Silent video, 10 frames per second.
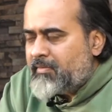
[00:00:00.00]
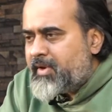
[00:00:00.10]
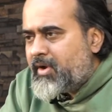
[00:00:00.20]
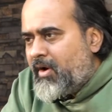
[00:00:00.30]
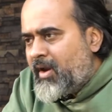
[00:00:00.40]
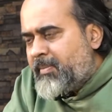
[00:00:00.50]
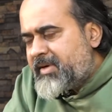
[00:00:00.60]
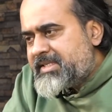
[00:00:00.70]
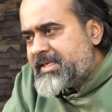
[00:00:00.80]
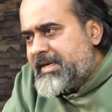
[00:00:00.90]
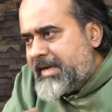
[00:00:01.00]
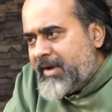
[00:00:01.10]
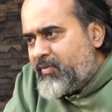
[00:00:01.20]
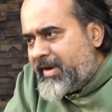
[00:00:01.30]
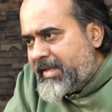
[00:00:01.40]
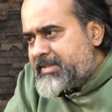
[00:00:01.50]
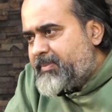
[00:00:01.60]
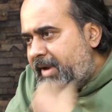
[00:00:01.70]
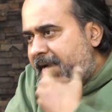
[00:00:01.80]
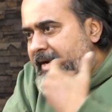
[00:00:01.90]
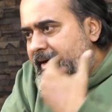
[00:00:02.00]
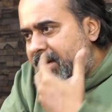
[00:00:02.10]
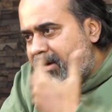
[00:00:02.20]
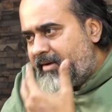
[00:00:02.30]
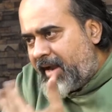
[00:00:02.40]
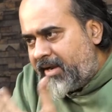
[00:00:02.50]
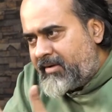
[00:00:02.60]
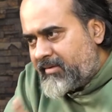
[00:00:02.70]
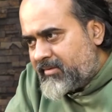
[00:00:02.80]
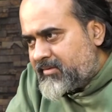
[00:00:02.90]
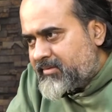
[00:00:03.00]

We call a person dead when he is brain dead, right?